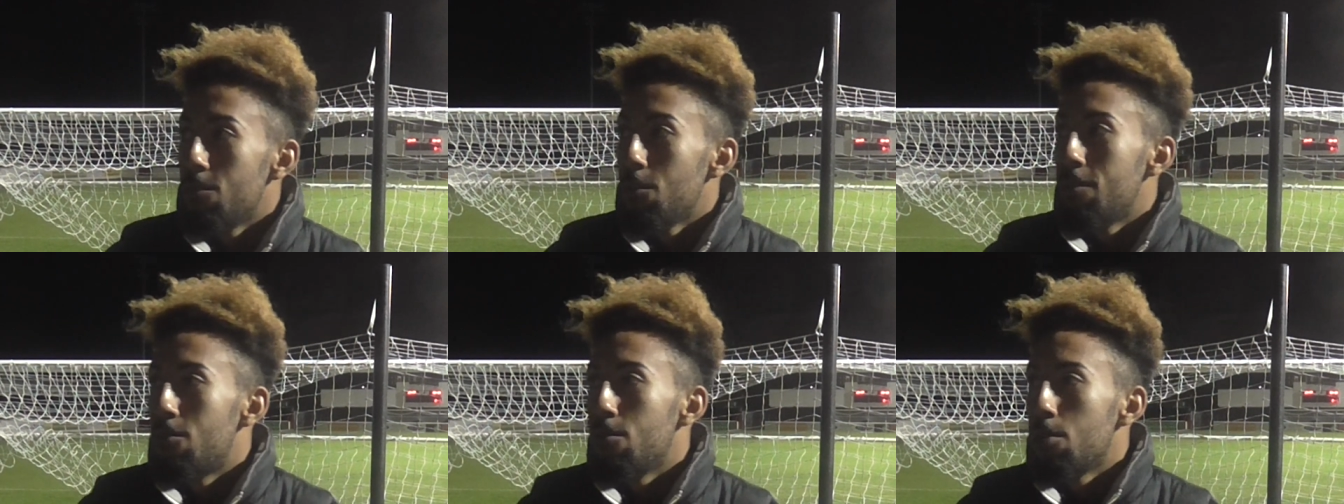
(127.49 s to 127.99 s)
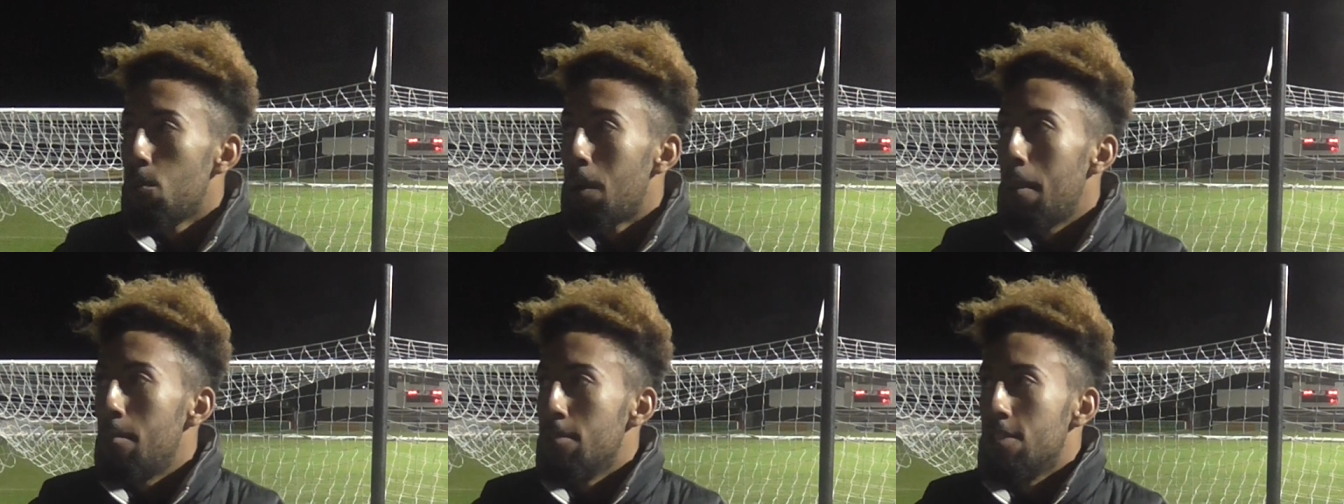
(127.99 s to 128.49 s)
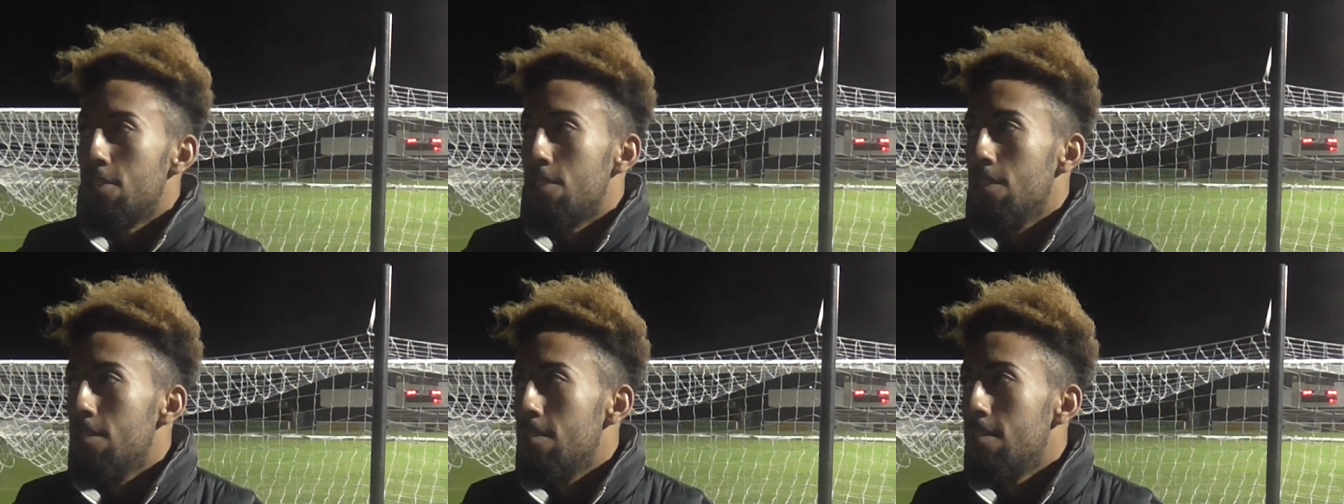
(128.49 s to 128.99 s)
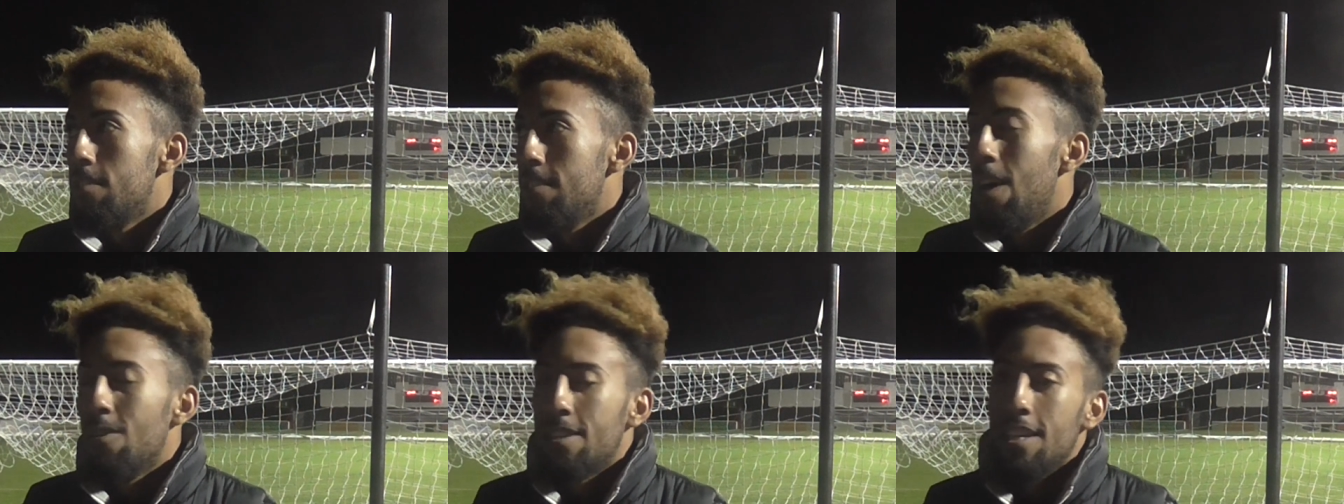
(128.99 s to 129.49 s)
with the wing back position
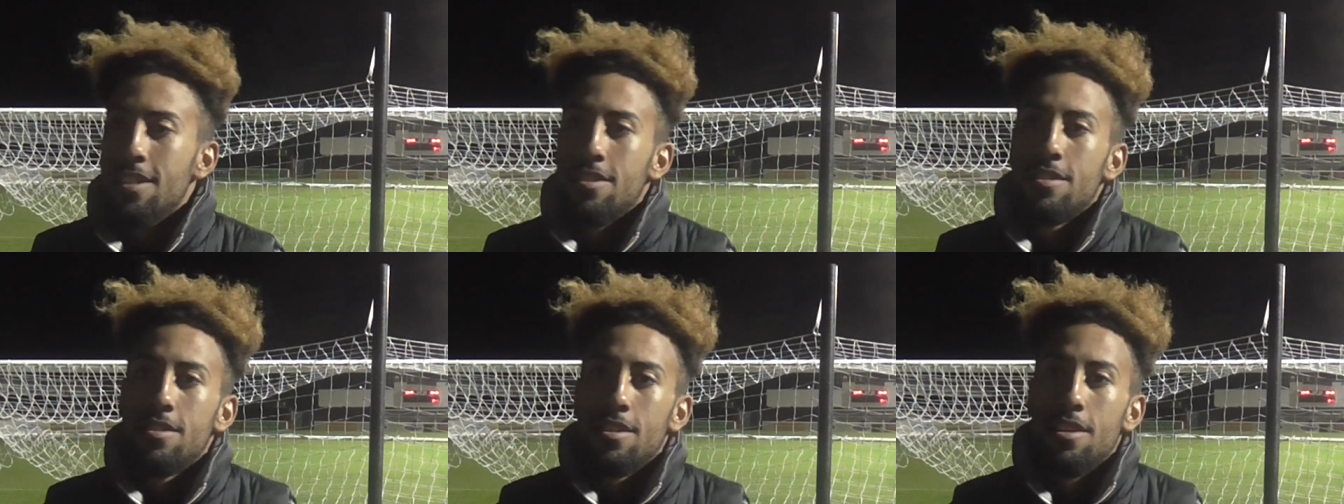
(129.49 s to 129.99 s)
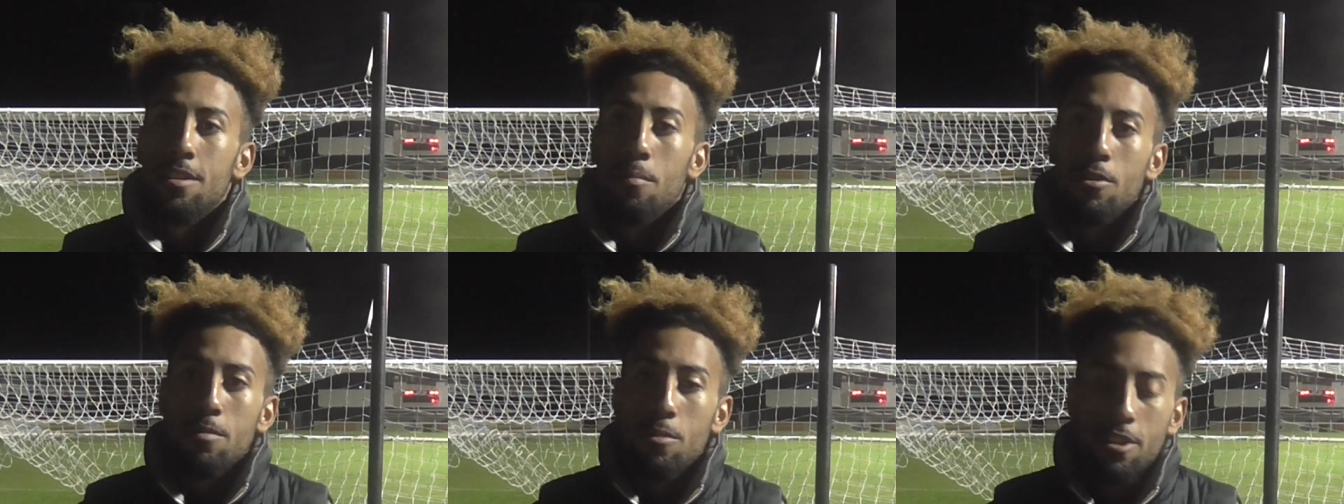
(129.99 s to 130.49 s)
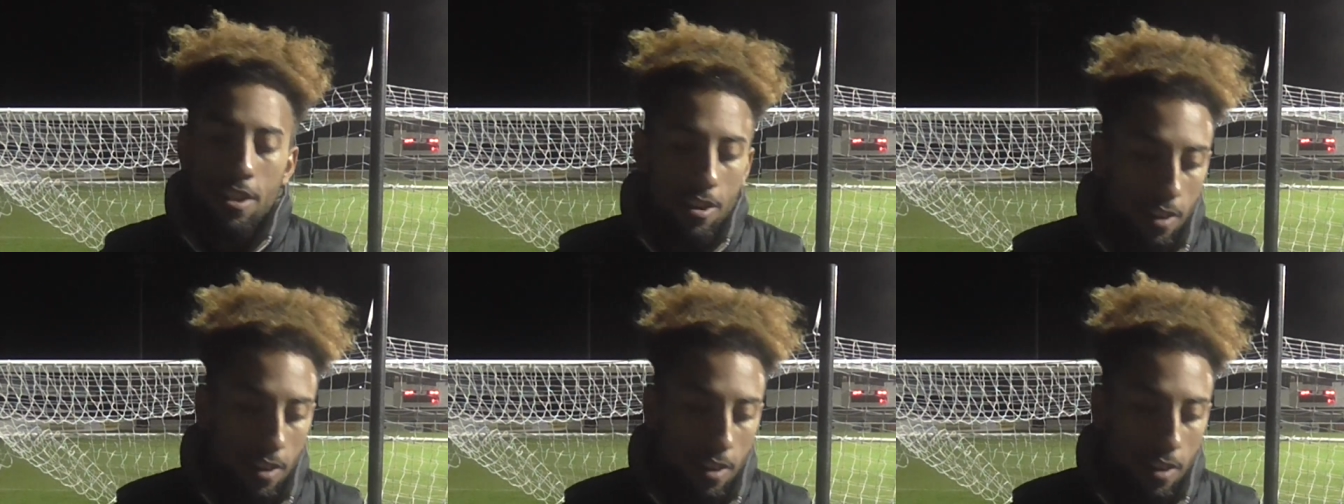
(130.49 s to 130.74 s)
nowadays in the modern